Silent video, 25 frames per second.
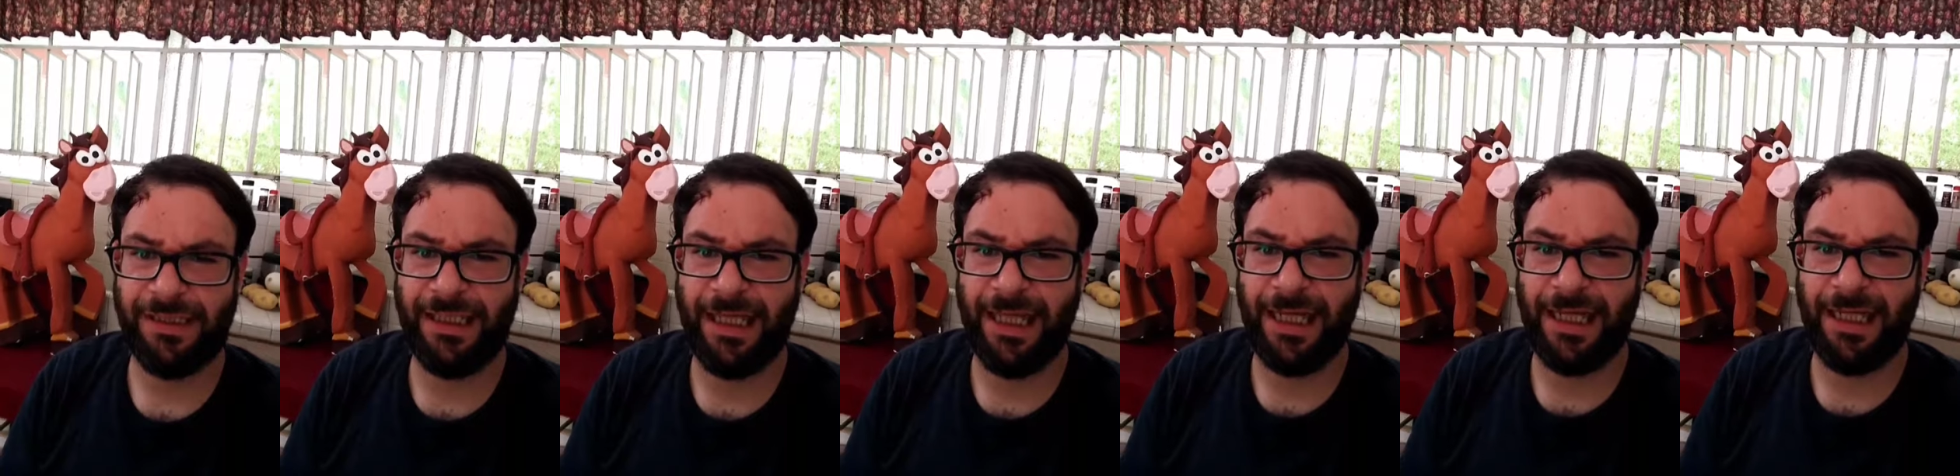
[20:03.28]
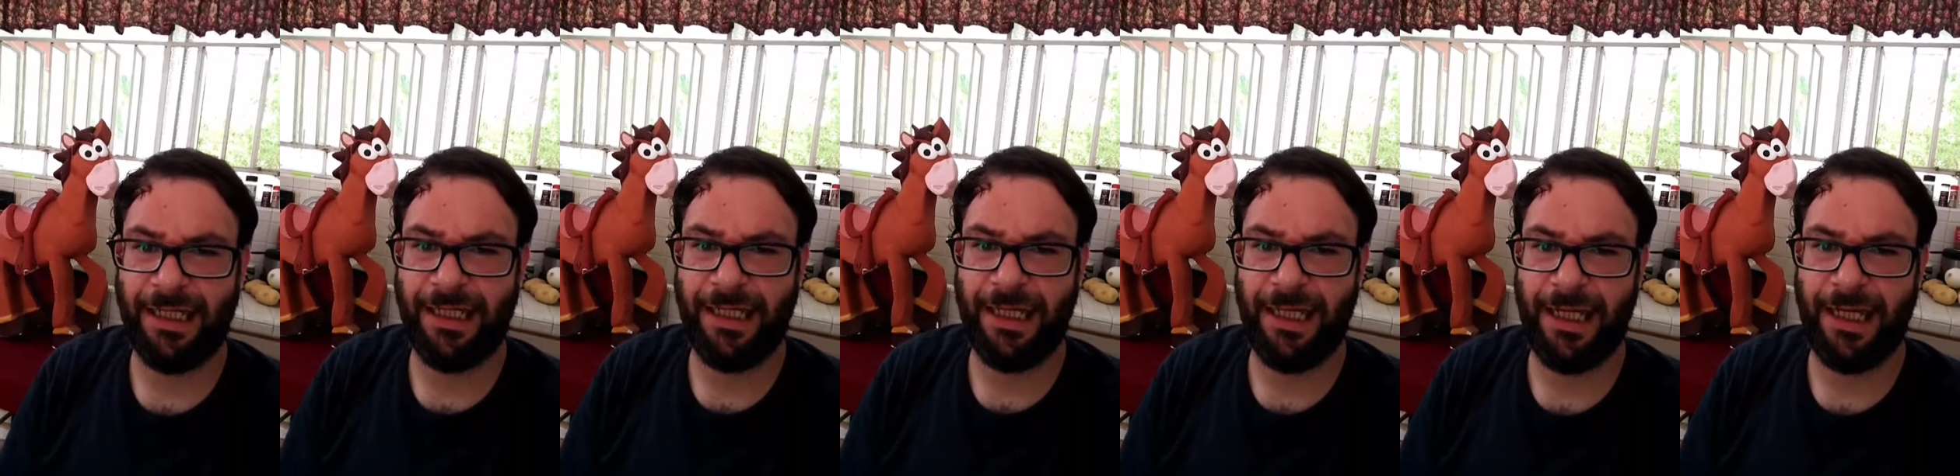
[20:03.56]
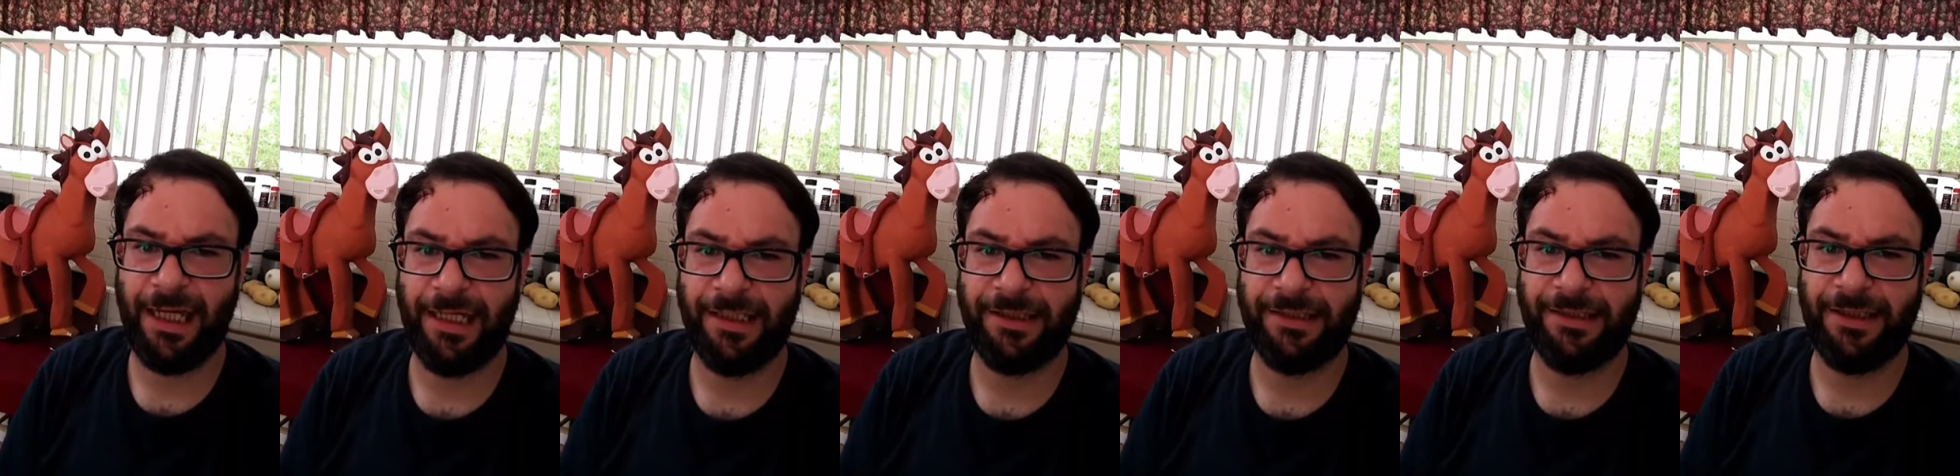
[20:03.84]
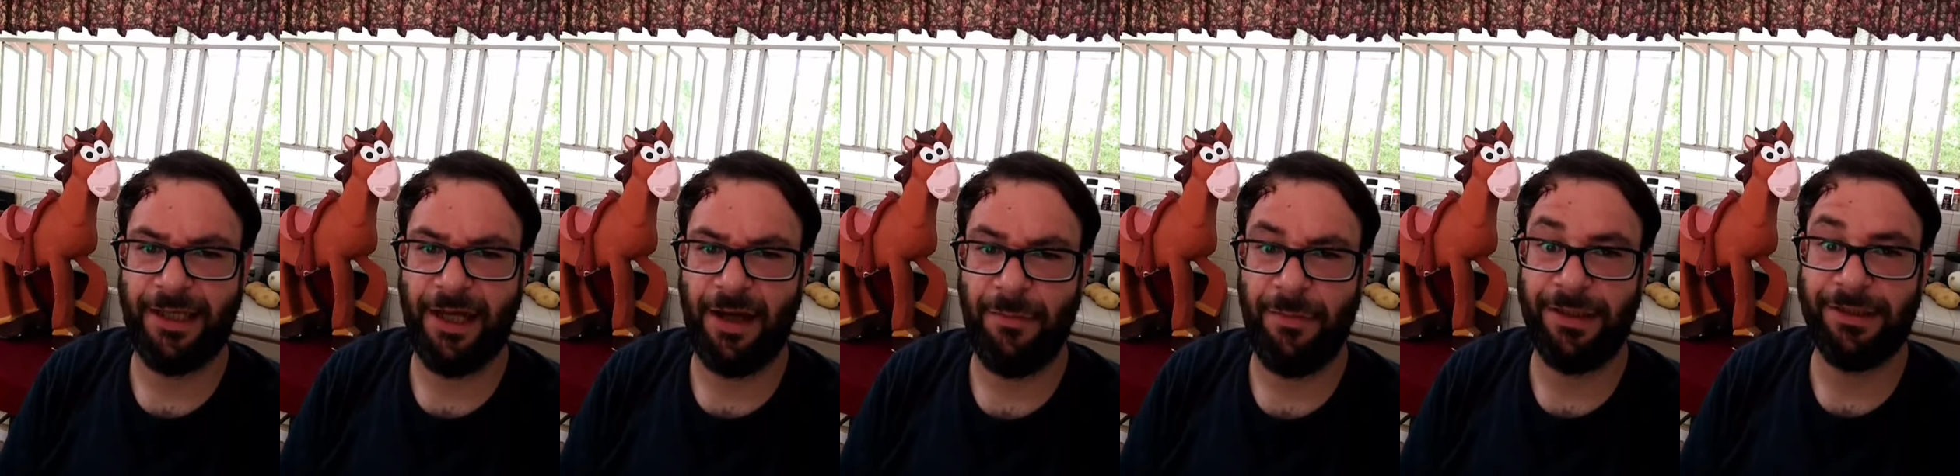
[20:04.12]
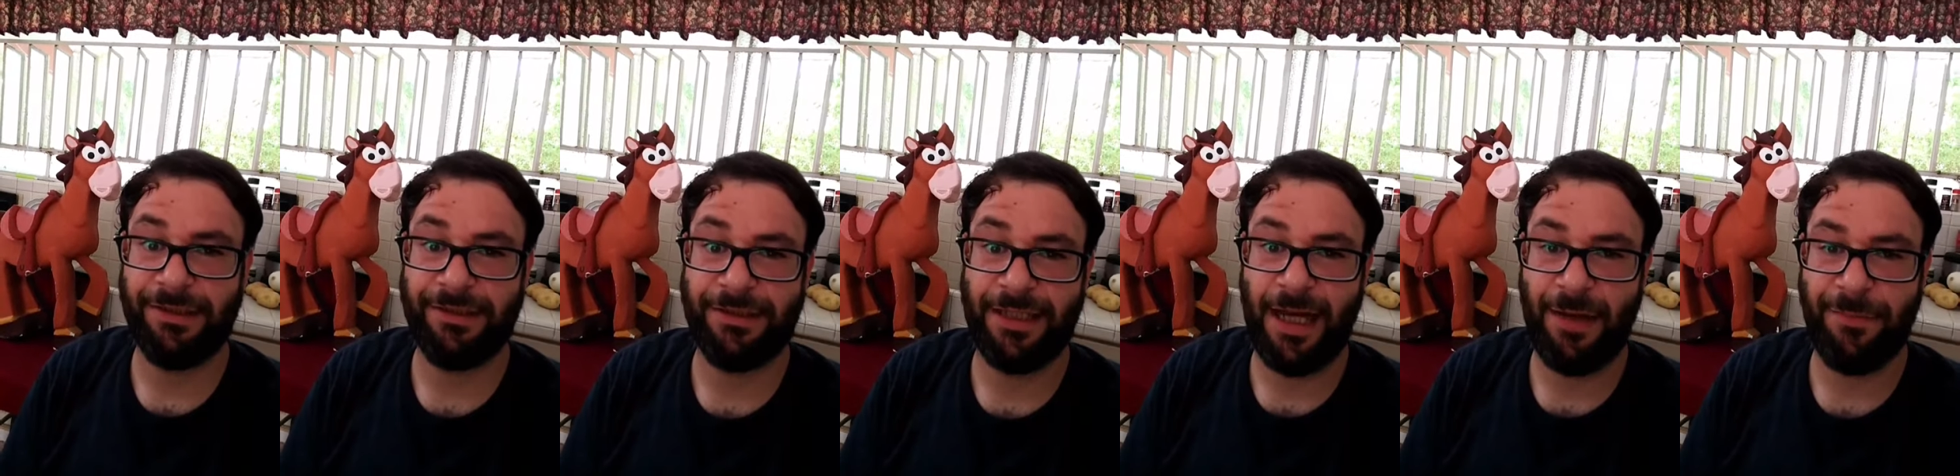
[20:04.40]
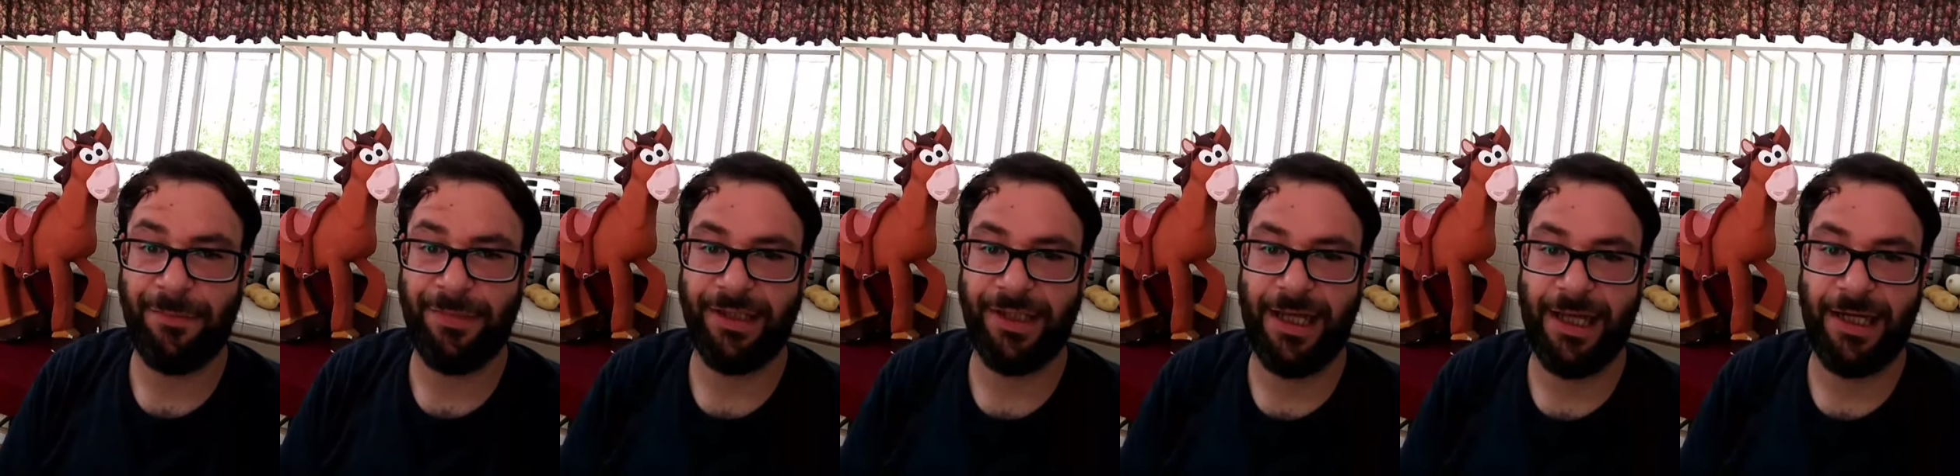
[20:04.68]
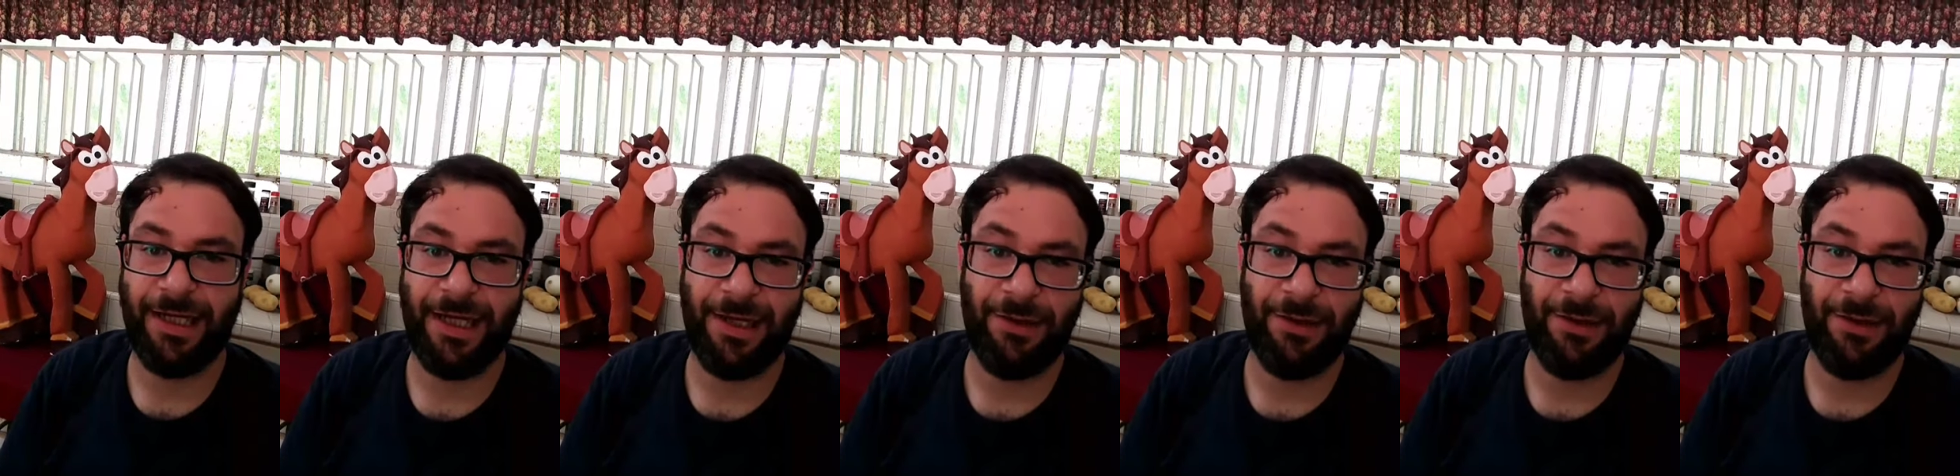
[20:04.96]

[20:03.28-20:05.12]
day. And on top of that,